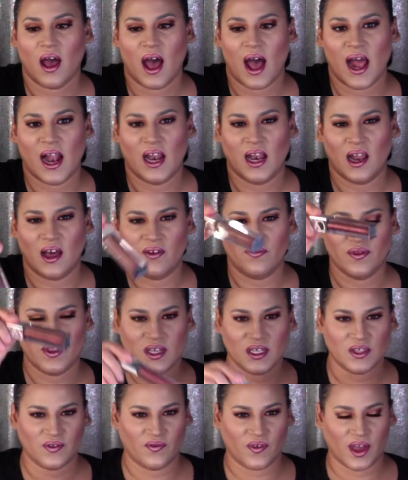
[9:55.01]
I love
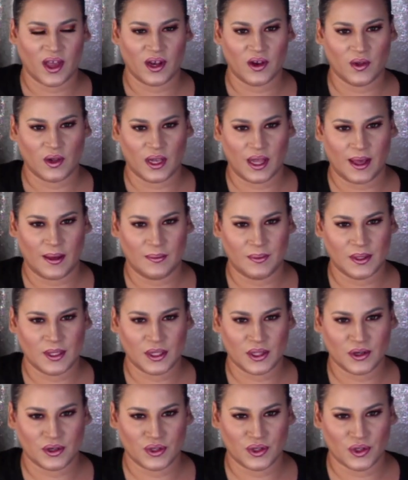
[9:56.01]
these vinyl lips,
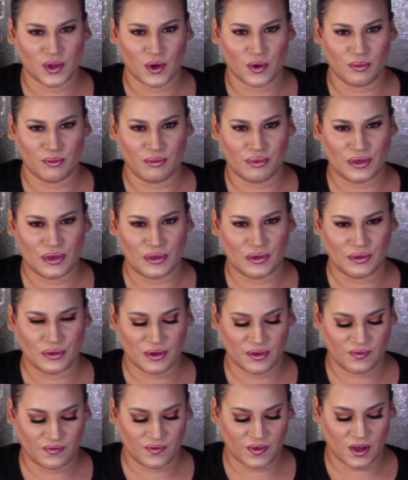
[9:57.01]
they're so
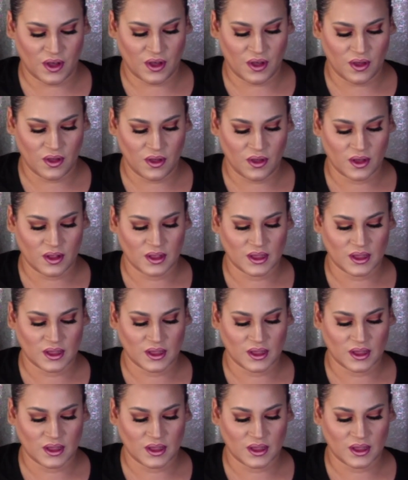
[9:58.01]
beautiful.